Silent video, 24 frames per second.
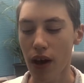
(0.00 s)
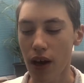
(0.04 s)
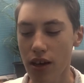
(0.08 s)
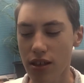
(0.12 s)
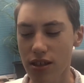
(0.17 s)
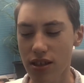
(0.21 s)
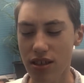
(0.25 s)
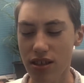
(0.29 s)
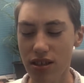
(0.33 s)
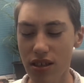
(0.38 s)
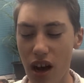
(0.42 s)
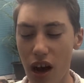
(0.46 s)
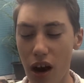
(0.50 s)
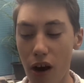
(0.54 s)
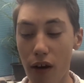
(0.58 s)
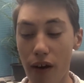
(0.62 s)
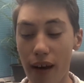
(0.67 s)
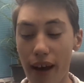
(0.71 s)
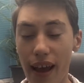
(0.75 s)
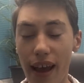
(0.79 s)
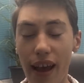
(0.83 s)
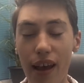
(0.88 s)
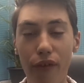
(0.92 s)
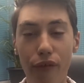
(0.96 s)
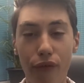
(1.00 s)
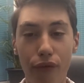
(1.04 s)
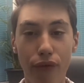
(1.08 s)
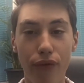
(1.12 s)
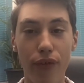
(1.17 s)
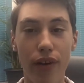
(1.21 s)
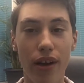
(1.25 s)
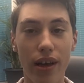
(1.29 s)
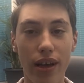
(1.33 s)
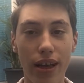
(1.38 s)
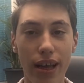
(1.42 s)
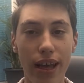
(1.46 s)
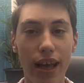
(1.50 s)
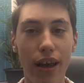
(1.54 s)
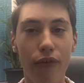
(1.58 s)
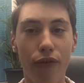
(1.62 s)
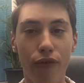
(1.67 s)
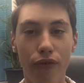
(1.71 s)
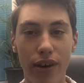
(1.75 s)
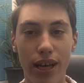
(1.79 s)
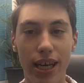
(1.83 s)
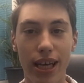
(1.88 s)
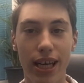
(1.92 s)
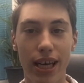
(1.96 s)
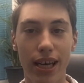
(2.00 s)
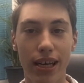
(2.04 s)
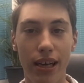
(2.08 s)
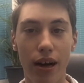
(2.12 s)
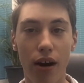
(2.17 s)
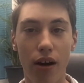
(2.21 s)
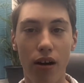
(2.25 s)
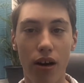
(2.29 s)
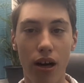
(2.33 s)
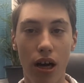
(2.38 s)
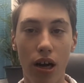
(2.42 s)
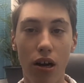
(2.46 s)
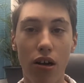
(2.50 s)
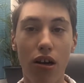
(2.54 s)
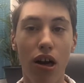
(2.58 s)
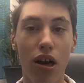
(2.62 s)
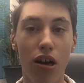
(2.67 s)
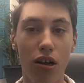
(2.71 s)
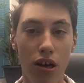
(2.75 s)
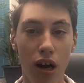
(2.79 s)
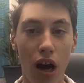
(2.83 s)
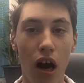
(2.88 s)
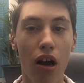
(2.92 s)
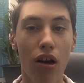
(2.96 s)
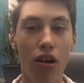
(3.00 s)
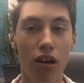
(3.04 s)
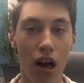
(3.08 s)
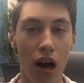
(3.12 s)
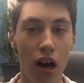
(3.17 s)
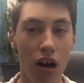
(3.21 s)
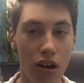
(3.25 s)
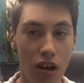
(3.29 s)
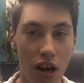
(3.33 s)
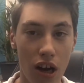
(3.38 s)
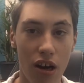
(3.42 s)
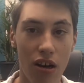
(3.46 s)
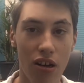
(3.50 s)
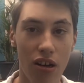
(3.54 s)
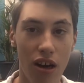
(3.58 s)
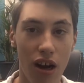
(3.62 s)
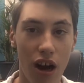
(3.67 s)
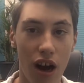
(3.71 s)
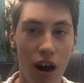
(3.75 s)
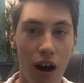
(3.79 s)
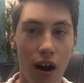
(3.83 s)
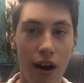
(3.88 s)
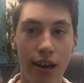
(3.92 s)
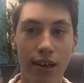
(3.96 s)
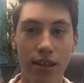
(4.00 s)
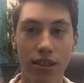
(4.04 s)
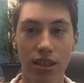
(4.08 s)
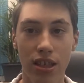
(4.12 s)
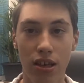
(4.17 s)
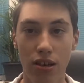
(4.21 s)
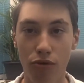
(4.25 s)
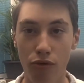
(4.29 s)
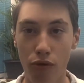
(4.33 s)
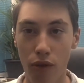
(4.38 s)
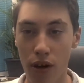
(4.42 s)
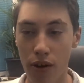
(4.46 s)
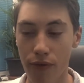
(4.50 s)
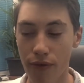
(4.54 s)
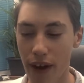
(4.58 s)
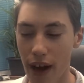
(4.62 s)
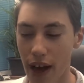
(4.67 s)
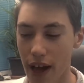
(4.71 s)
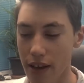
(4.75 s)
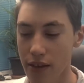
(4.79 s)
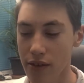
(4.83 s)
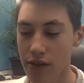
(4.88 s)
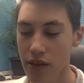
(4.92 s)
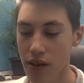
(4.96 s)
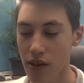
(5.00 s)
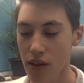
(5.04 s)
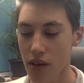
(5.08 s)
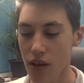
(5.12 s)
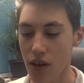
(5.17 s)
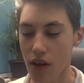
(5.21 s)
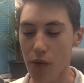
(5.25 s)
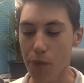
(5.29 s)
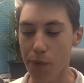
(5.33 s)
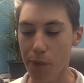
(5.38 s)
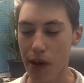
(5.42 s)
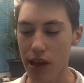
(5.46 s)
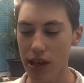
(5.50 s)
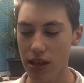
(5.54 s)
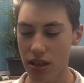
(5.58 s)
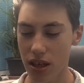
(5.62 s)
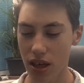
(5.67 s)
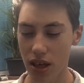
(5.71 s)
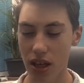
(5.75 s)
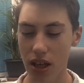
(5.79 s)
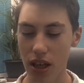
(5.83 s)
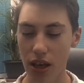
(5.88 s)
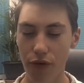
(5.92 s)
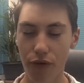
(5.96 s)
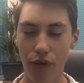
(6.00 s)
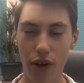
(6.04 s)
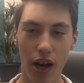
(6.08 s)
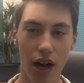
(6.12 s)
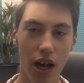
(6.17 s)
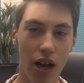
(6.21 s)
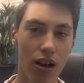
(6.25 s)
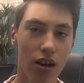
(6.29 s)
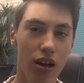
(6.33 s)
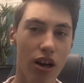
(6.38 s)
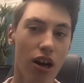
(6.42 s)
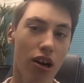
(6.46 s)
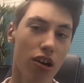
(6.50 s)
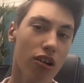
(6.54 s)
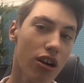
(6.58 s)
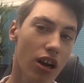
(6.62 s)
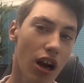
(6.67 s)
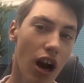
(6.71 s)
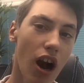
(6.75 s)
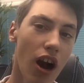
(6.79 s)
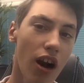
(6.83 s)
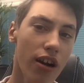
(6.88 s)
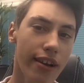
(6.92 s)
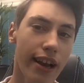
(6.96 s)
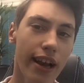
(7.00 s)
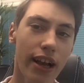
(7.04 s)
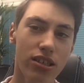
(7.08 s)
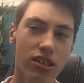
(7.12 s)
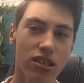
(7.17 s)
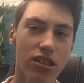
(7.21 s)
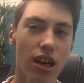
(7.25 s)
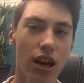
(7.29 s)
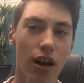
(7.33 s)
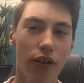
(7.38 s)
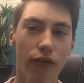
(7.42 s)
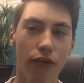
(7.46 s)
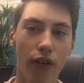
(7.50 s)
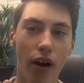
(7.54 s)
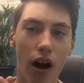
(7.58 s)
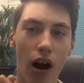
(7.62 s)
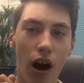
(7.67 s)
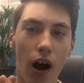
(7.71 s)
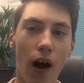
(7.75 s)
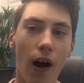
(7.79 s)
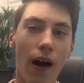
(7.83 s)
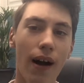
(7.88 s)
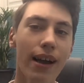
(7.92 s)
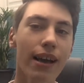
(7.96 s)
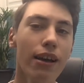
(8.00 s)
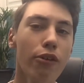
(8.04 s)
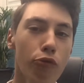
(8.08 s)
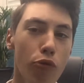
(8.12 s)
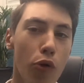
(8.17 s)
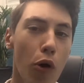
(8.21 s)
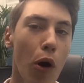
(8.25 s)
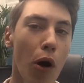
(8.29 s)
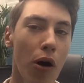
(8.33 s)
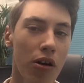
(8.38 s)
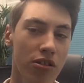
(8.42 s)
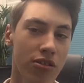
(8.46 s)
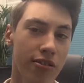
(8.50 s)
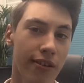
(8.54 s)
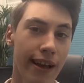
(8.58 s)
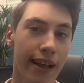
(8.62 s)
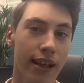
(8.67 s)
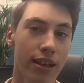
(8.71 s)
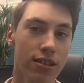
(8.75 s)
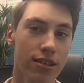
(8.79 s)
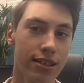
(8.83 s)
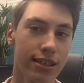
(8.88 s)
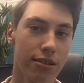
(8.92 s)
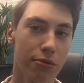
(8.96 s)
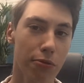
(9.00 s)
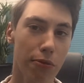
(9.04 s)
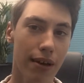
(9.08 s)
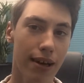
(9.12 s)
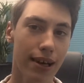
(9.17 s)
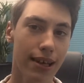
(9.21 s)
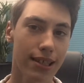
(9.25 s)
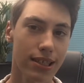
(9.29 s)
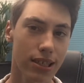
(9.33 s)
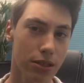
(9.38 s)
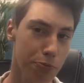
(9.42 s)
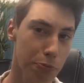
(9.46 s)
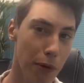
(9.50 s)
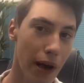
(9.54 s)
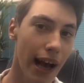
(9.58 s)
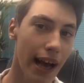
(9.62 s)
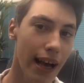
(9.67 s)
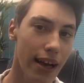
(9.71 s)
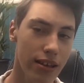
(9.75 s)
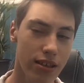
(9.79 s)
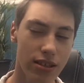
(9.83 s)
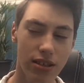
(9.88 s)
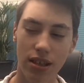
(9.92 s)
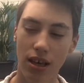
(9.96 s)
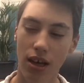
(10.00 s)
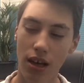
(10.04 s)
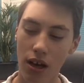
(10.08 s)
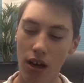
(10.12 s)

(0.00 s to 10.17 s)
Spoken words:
So if you think your car is one of them, basically the car needs to have eye-watering specs,